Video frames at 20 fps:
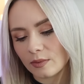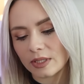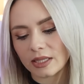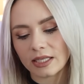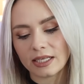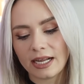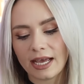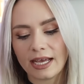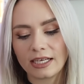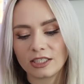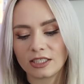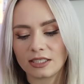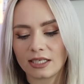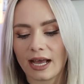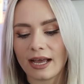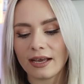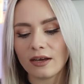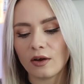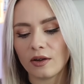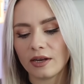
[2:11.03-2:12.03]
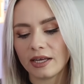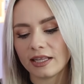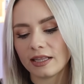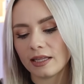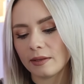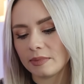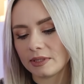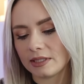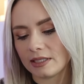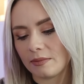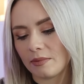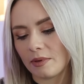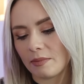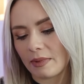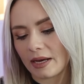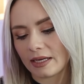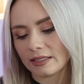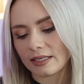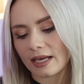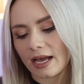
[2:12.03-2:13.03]
with Laneige's iconic lip sleeping
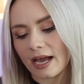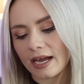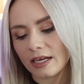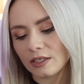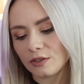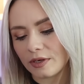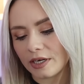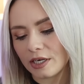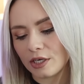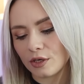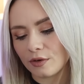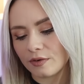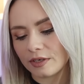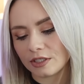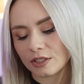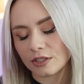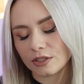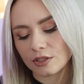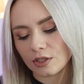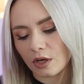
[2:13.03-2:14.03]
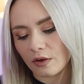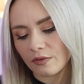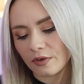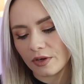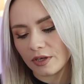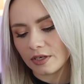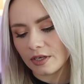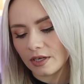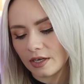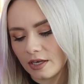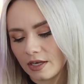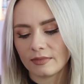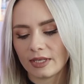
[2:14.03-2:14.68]
mask. Hydrate, nourish and soften.